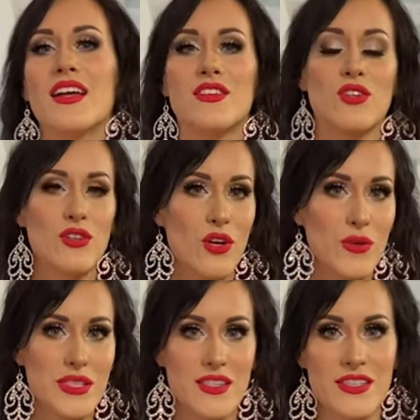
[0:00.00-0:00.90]
not
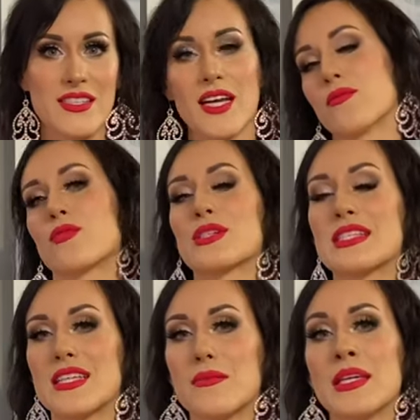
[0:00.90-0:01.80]
always there is time for
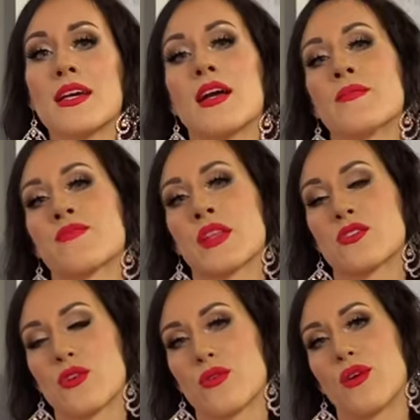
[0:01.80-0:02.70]
steaming
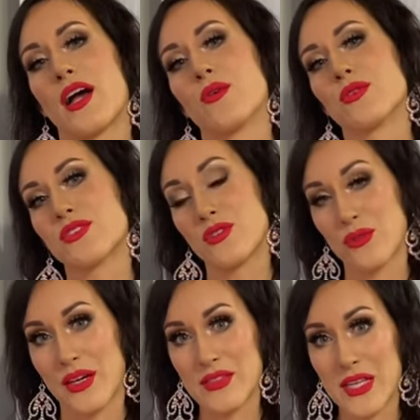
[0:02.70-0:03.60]
so I wanted to
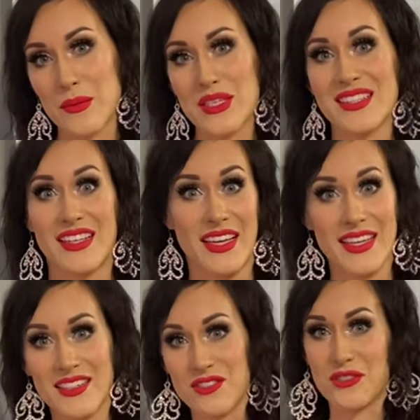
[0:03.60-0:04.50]
have something that I
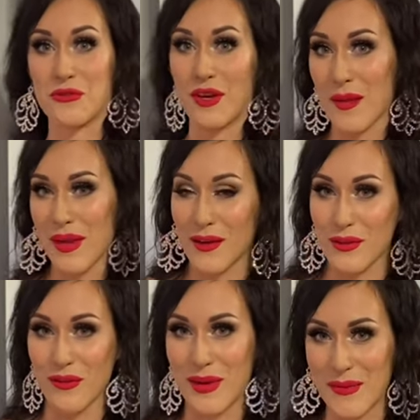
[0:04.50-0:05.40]
can just grab out
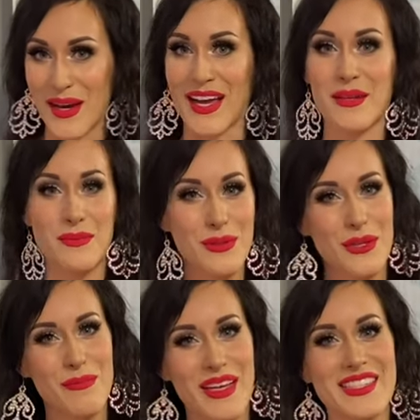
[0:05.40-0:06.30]
of my bag put
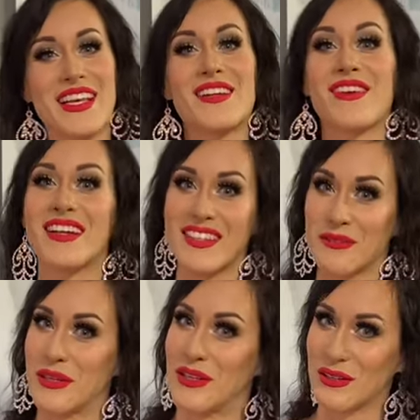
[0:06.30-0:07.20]
on myself and it
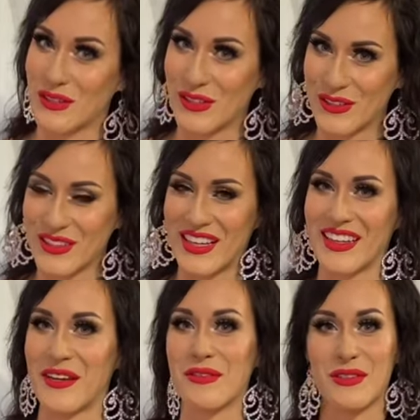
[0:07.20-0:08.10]
will look good and
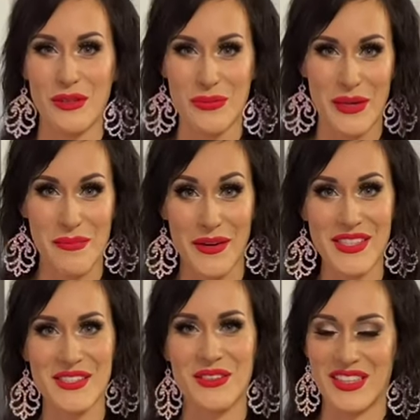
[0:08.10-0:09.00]
I will not be
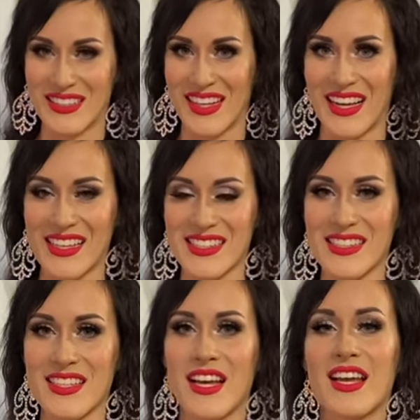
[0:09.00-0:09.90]
embarrassed in the
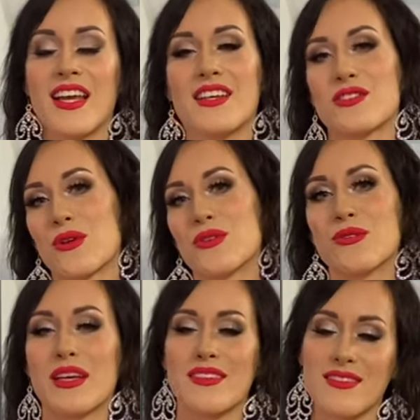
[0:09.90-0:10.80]
classes so you
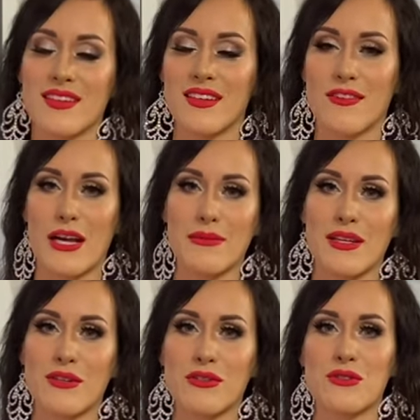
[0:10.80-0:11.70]
can grab the
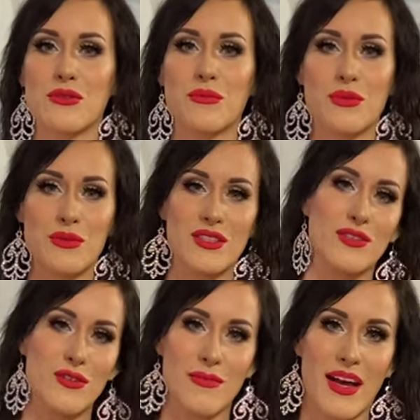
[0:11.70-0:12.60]
costume, put in
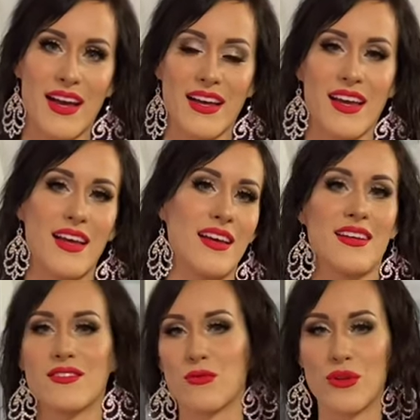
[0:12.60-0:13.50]
your bag
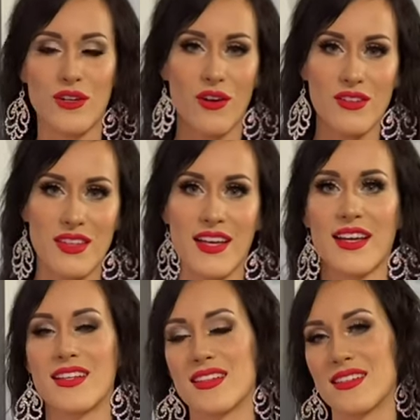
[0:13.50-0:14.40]
and work all day
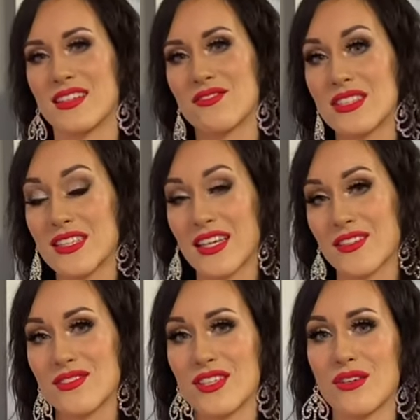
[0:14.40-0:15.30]
and then even in the
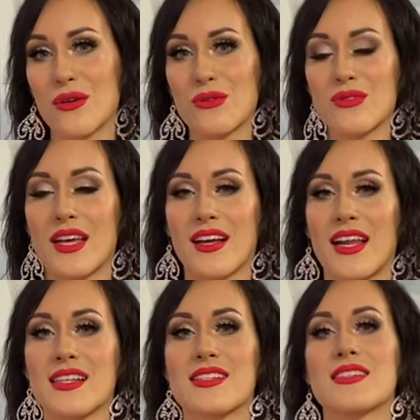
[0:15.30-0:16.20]
evening go to the
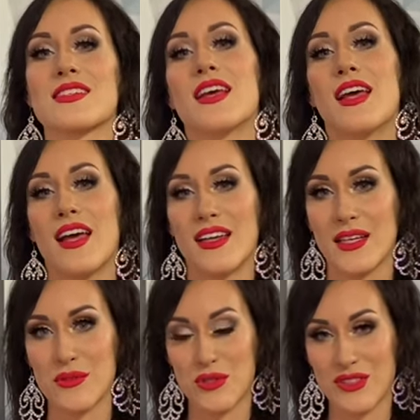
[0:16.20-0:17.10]
classes and
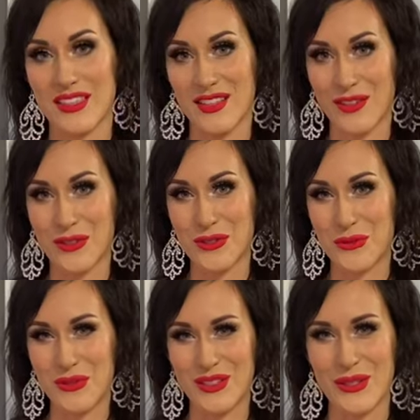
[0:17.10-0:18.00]
I'm sure that the costume
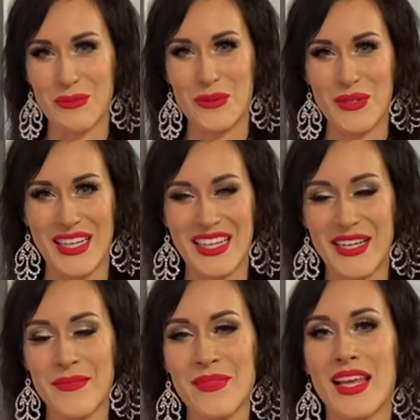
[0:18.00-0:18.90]
will not be
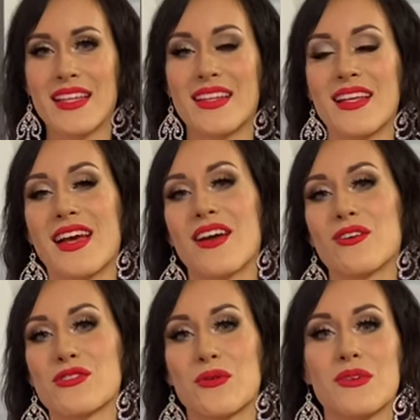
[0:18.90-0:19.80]
wrinkly. Then I
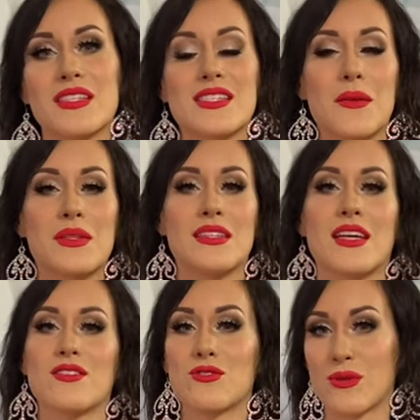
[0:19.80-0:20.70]
also wanted something
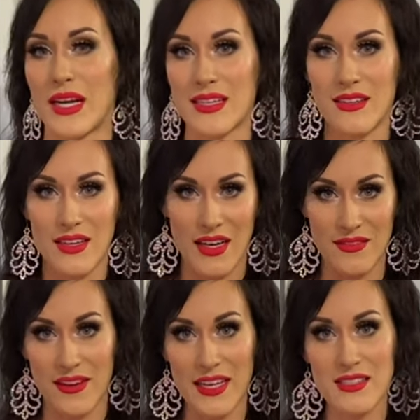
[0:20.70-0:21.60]
that dry uh,
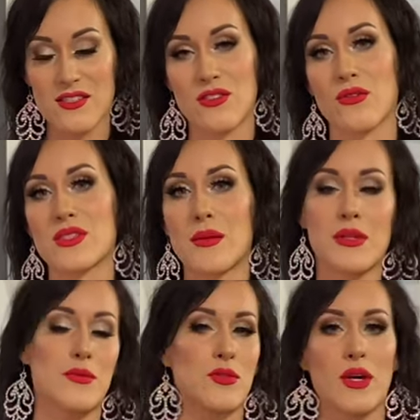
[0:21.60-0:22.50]
fast, so
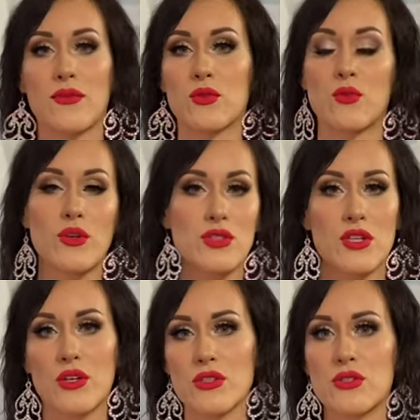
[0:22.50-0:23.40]
sometimes you have to wash the
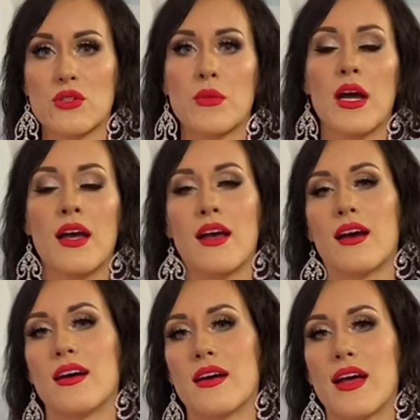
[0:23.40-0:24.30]
costume
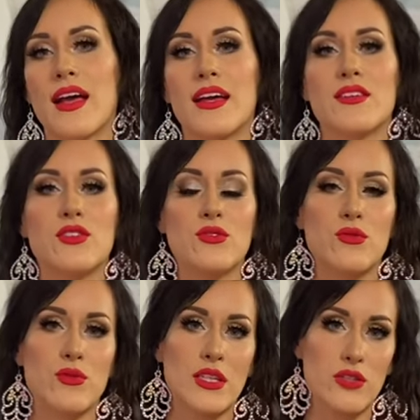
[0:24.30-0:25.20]
uh, and you
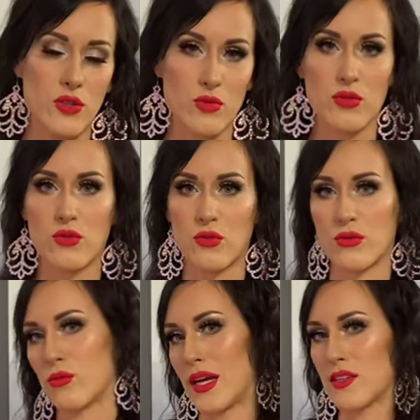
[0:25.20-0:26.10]
really don't want to
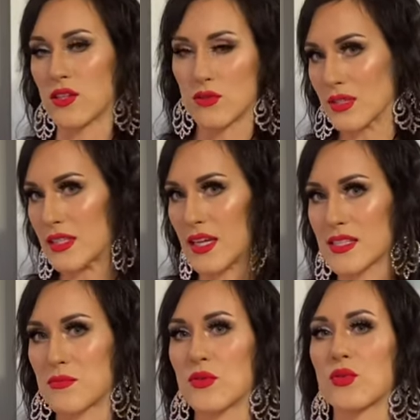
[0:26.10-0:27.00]
wait three days
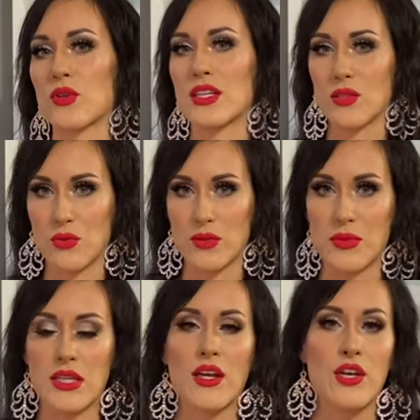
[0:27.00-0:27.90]
before it will
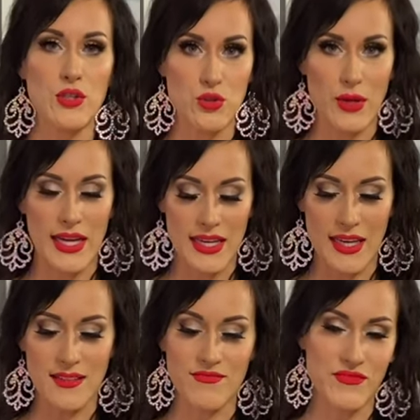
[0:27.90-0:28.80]
be dry
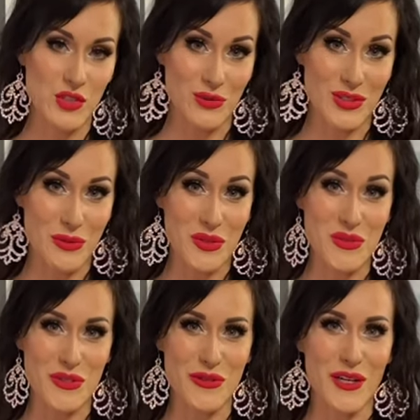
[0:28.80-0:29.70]
again. So this one
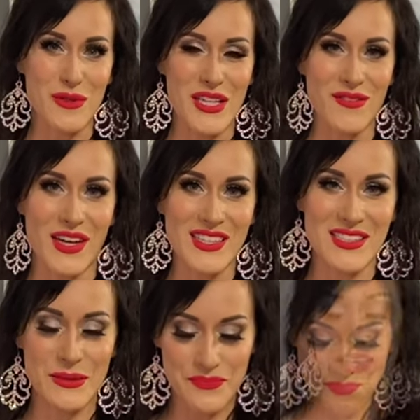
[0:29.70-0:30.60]
will dry really fast.
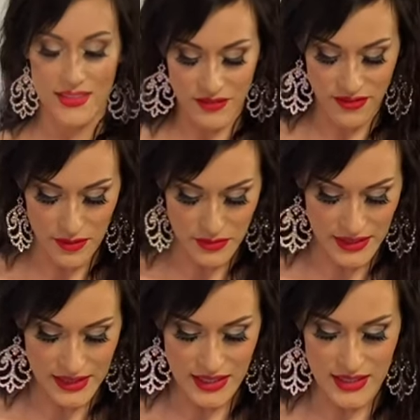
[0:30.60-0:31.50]
And the
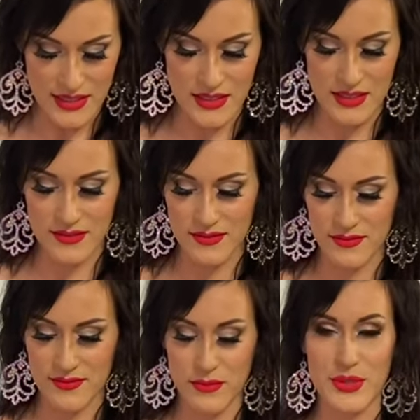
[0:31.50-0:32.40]
fabric is
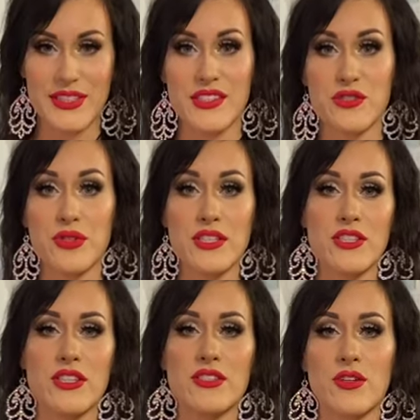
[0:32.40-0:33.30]
pretty
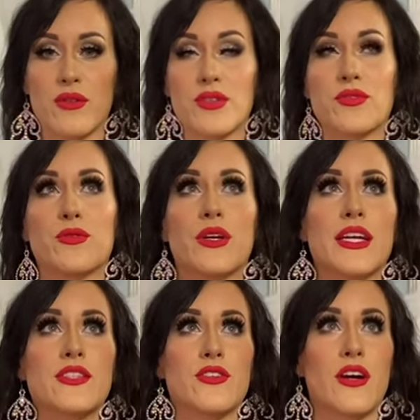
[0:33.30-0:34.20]
stretchy so if you
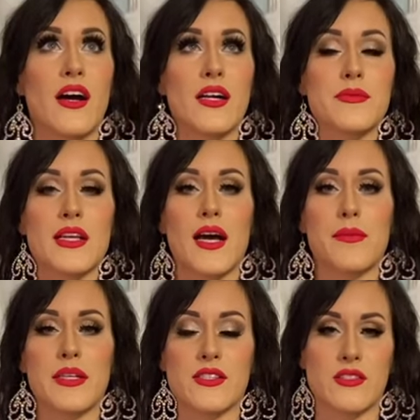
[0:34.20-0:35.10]
raise your arms up
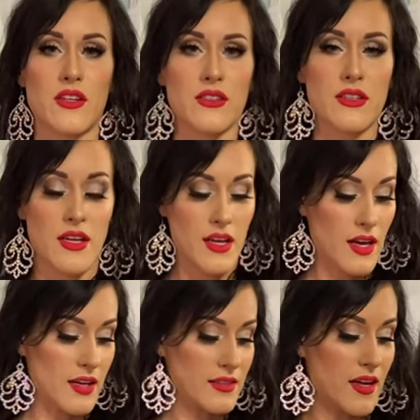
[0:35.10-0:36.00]
it's not
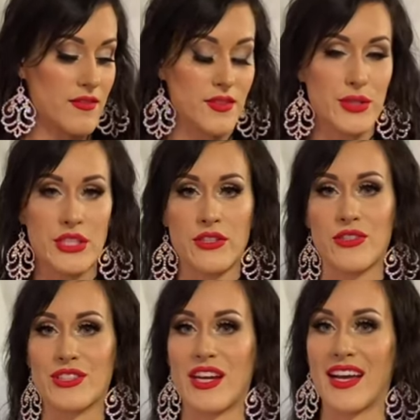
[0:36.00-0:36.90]
uncovering
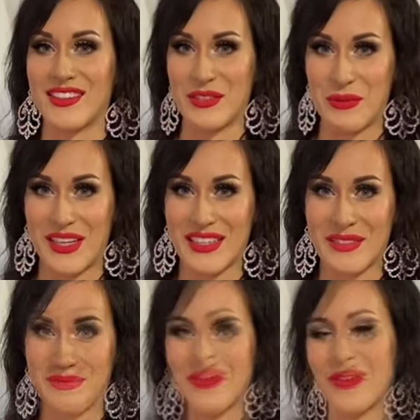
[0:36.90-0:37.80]
your underwear.
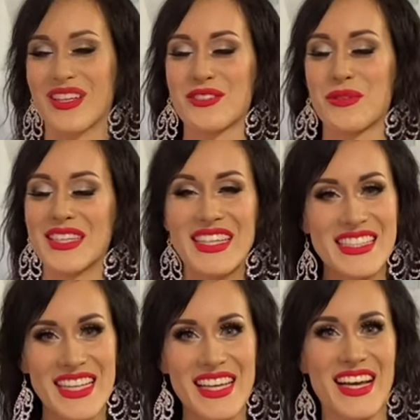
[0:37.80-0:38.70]
So the training
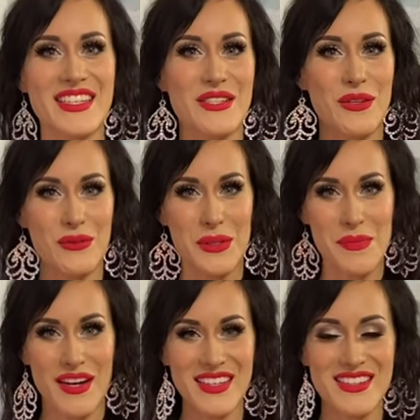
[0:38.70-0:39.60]
set has three
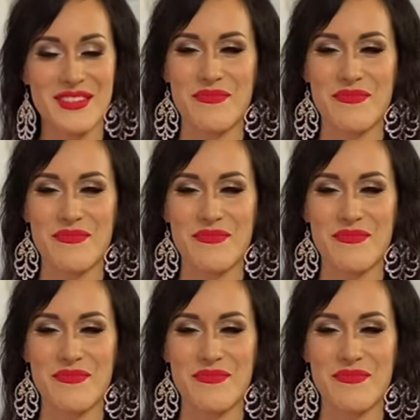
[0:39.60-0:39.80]
parts.